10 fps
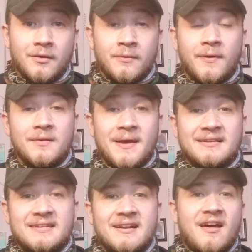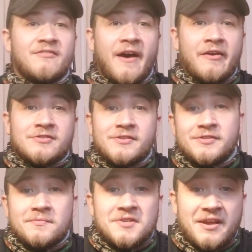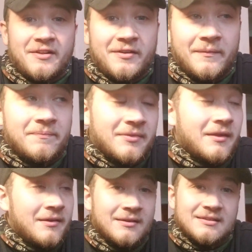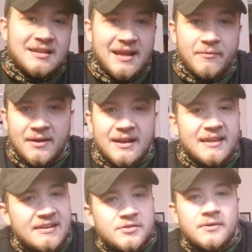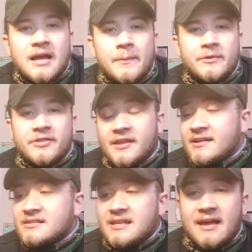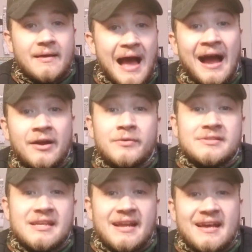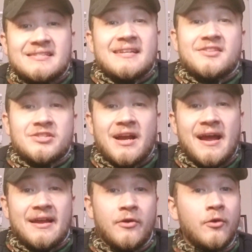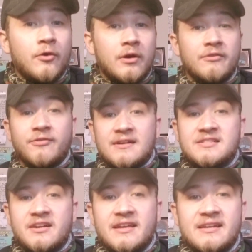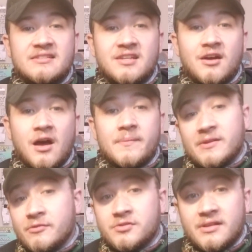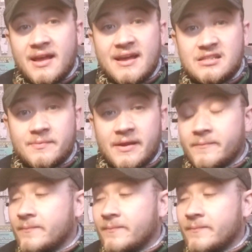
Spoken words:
Welcome back to the Nile Virus YouTube channel. Today we're going to get into a couple of things that I always get asked at the track, or friends that are getting into the hobby usually ask me.